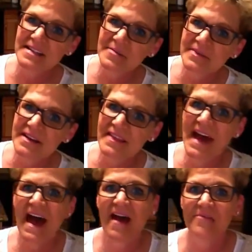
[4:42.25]
a little bit of
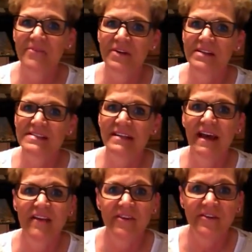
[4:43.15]
that, put it
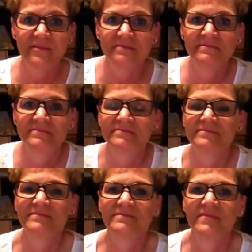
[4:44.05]
together,
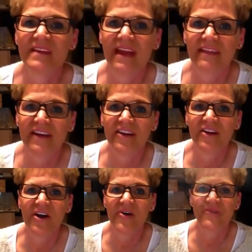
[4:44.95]
and there
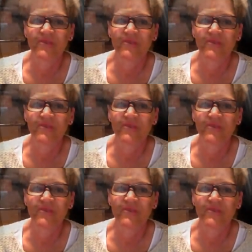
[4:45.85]
you go.